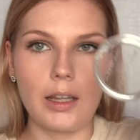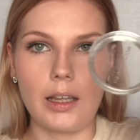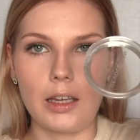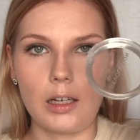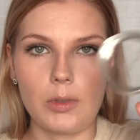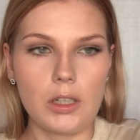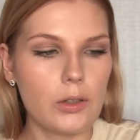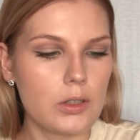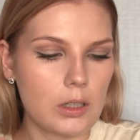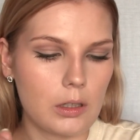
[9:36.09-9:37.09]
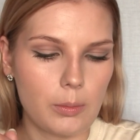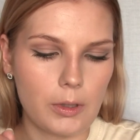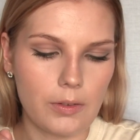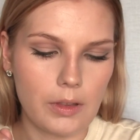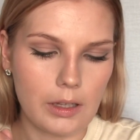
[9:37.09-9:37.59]
And I'm going to use a little
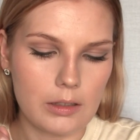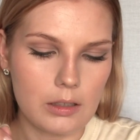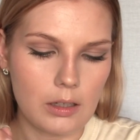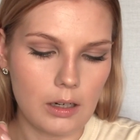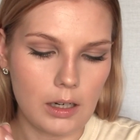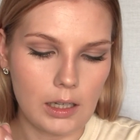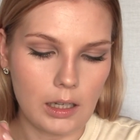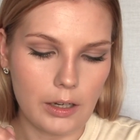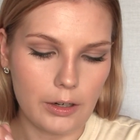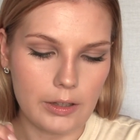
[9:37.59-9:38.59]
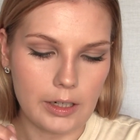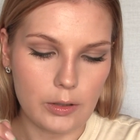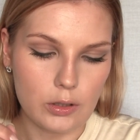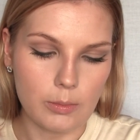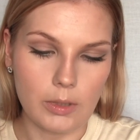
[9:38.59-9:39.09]
bit of that highlighter that I
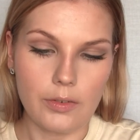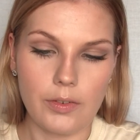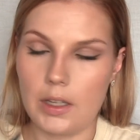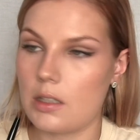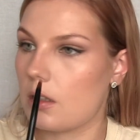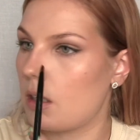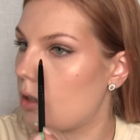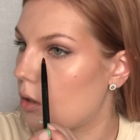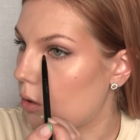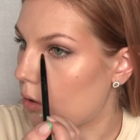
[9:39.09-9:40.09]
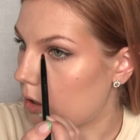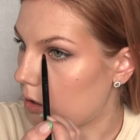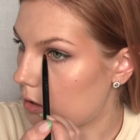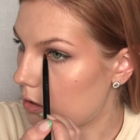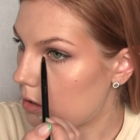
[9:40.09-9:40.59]
used on my face in the inner
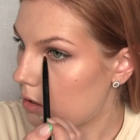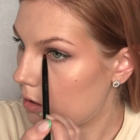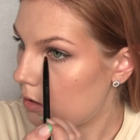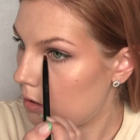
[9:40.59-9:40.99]
corners.